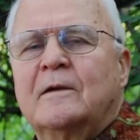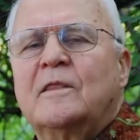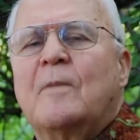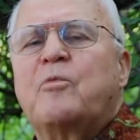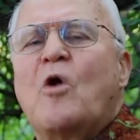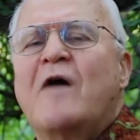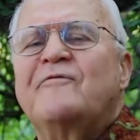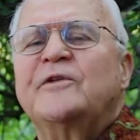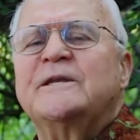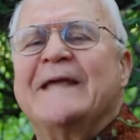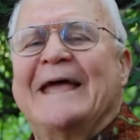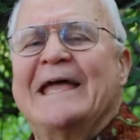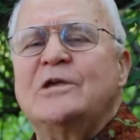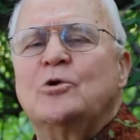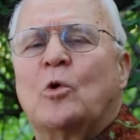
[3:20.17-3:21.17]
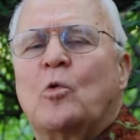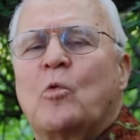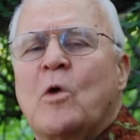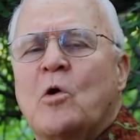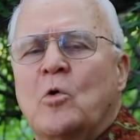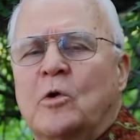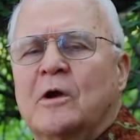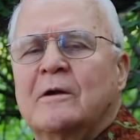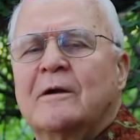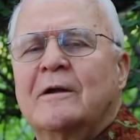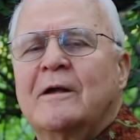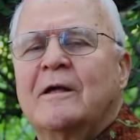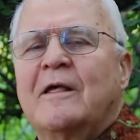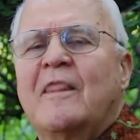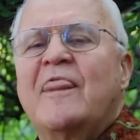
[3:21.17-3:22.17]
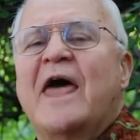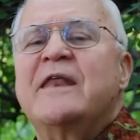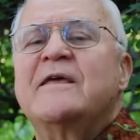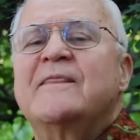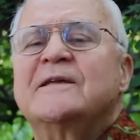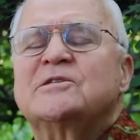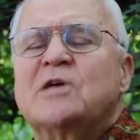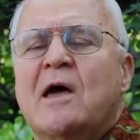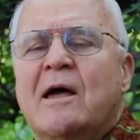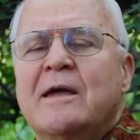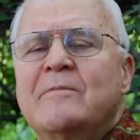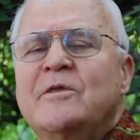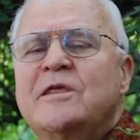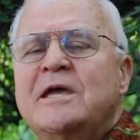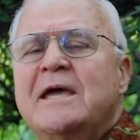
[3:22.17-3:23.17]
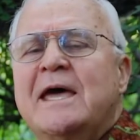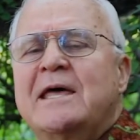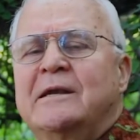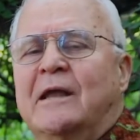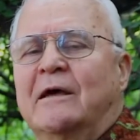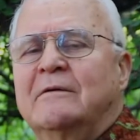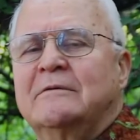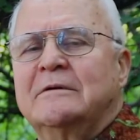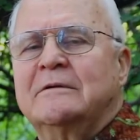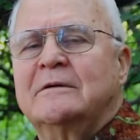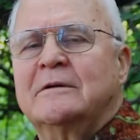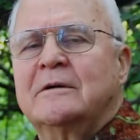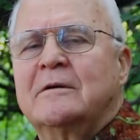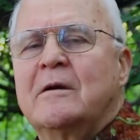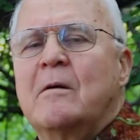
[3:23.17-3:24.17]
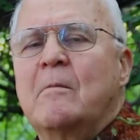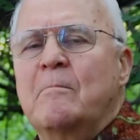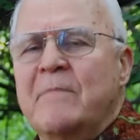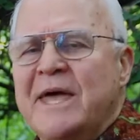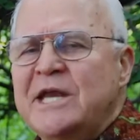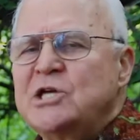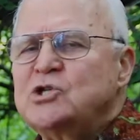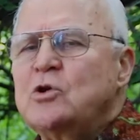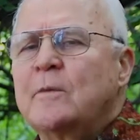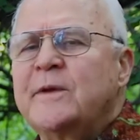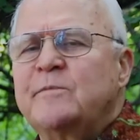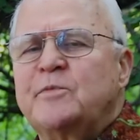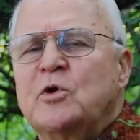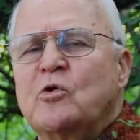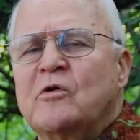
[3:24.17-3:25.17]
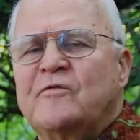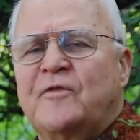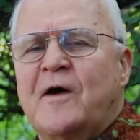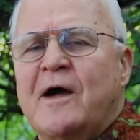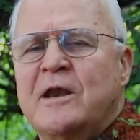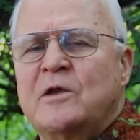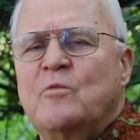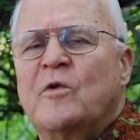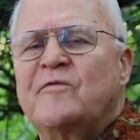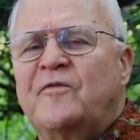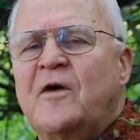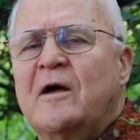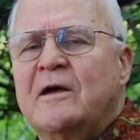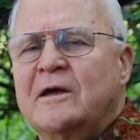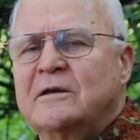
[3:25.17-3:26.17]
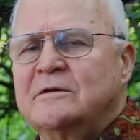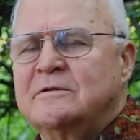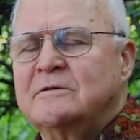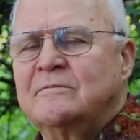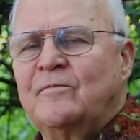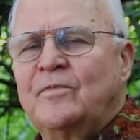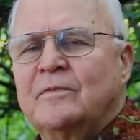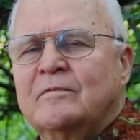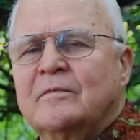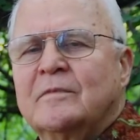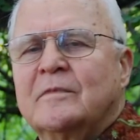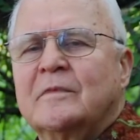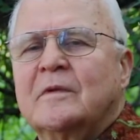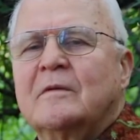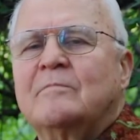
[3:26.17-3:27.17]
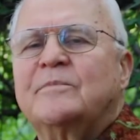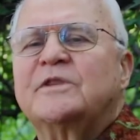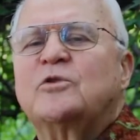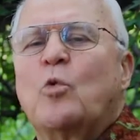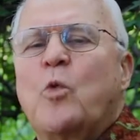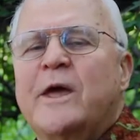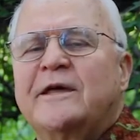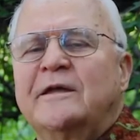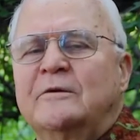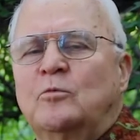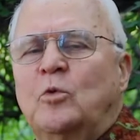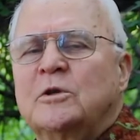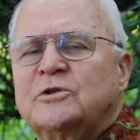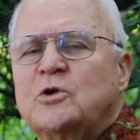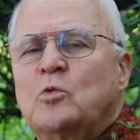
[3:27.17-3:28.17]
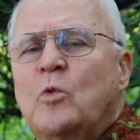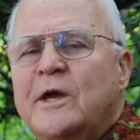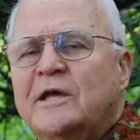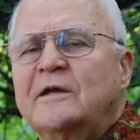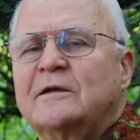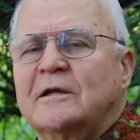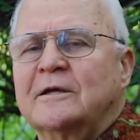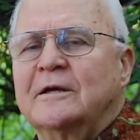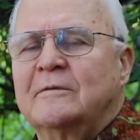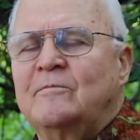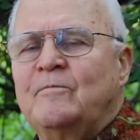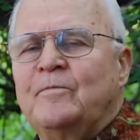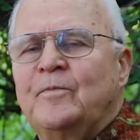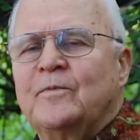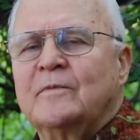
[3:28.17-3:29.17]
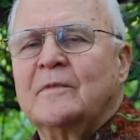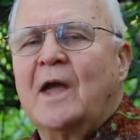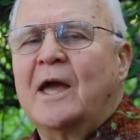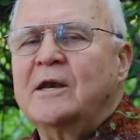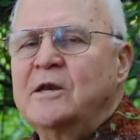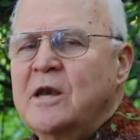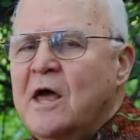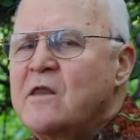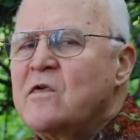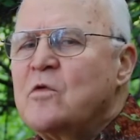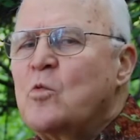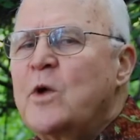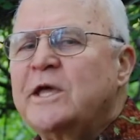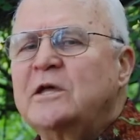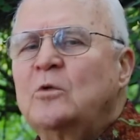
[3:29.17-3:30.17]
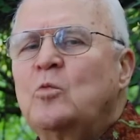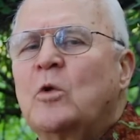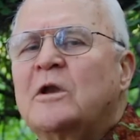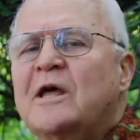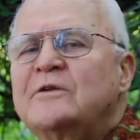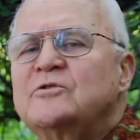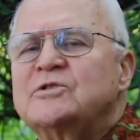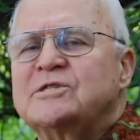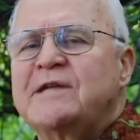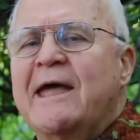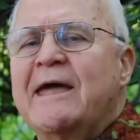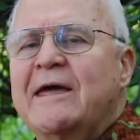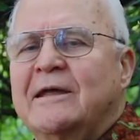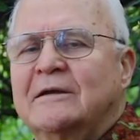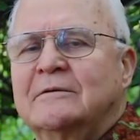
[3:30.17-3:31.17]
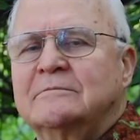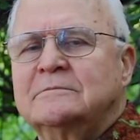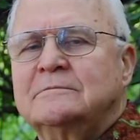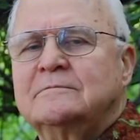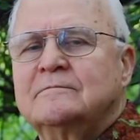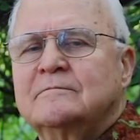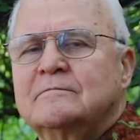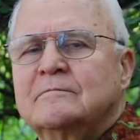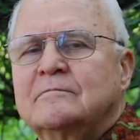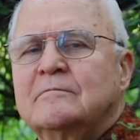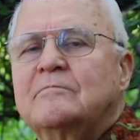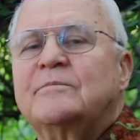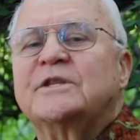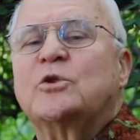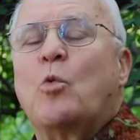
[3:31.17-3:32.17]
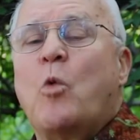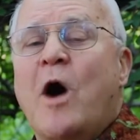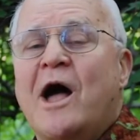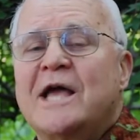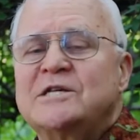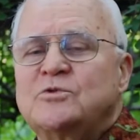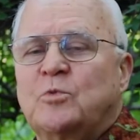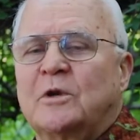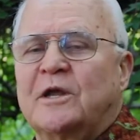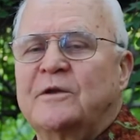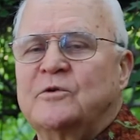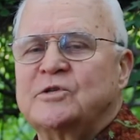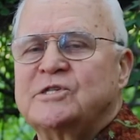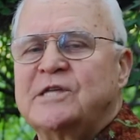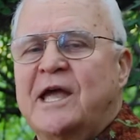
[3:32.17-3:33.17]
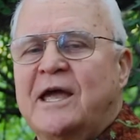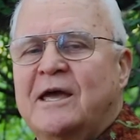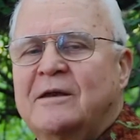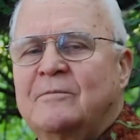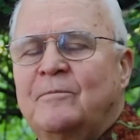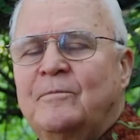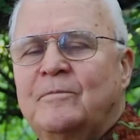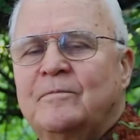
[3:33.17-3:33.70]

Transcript: The prophet Daniel wrote that in the time of the end, many shall be purified and refined, but the wicked will do wickedly, and none of the wicked will understand, but the wise will understand.